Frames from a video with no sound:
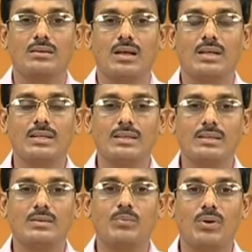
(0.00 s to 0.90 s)
Another
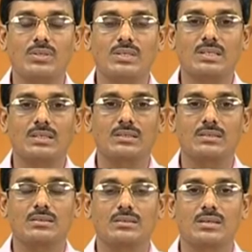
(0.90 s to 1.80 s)
important
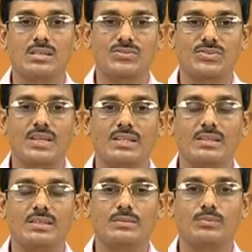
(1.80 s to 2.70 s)
constraint in
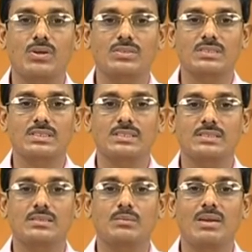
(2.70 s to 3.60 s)
this process is
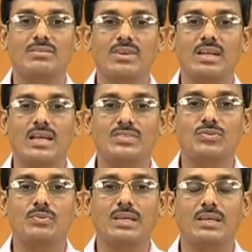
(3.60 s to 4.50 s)
the material has
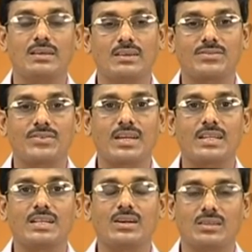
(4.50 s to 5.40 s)
to be
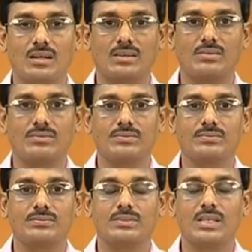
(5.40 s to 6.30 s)
electrically conductive.
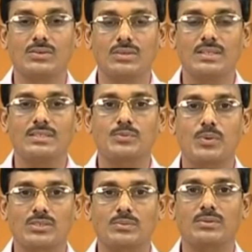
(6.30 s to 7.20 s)
then only it is
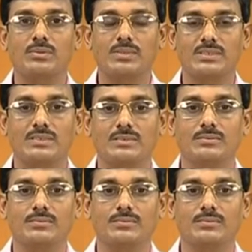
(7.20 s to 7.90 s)
possible to machine.